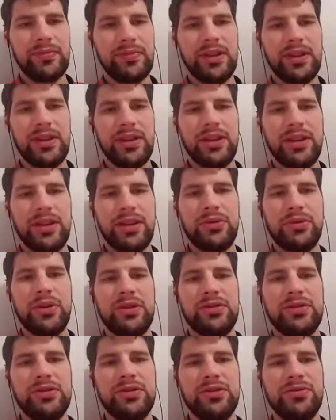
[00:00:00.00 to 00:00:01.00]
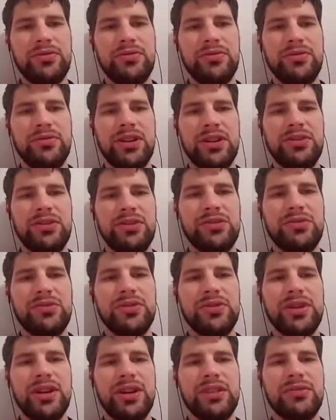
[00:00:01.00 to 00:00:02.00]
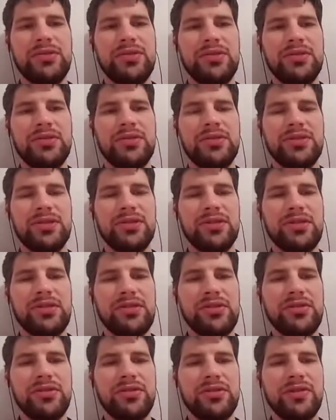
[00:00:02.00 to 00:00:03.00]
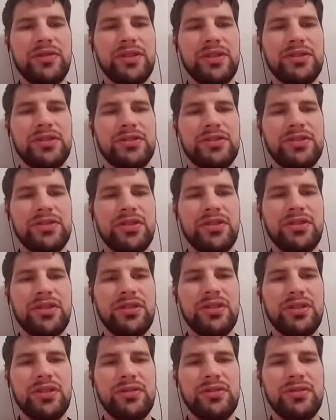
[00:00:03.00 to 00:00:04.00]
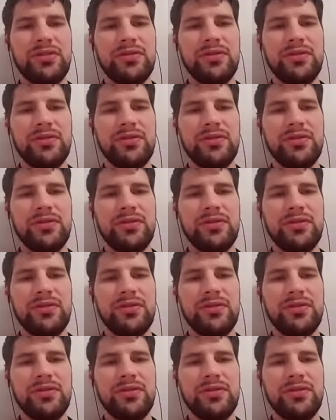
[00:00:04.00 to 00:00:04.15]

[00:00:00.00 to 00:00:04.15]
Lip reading: And that queen has no chance of going down because it's killing all the defenses targeting it.